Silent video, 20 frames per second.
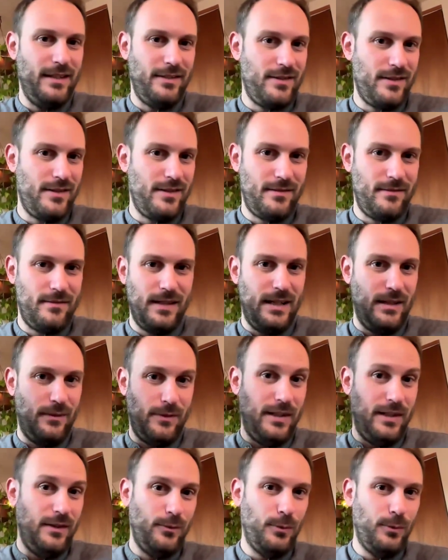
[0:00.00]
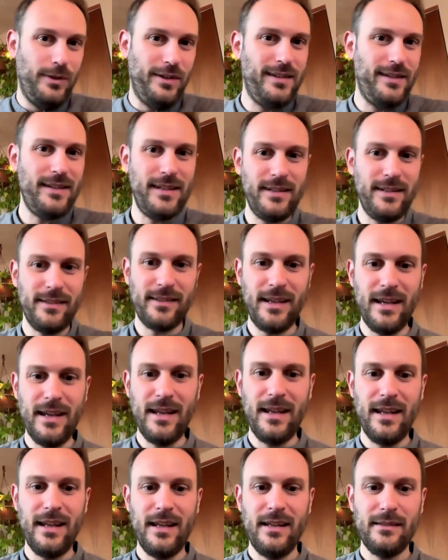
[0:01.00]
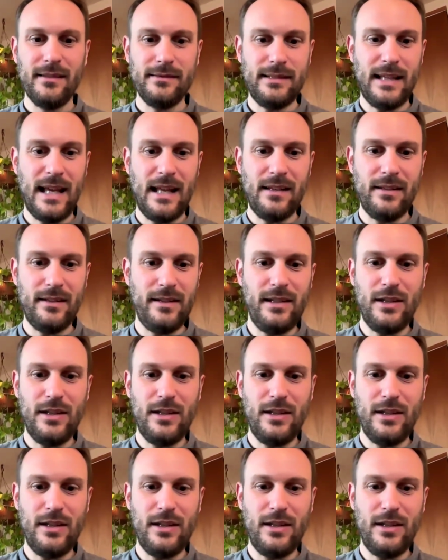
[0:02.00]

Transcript: It's just it is what it is. then